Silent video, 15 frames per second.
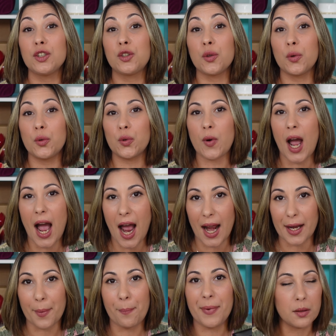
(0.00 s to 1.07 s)
to
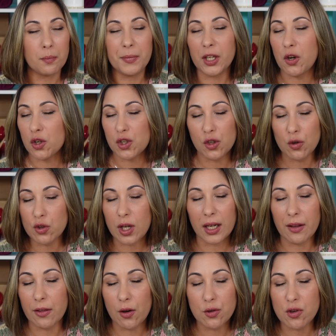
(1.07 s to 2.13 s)
run because
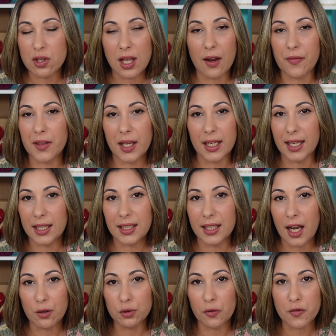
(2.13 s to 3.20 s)
usually those stuff they're
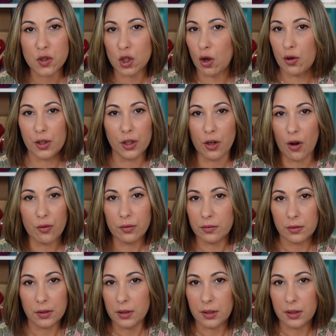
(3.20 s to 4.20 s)
getting out of stock, you know,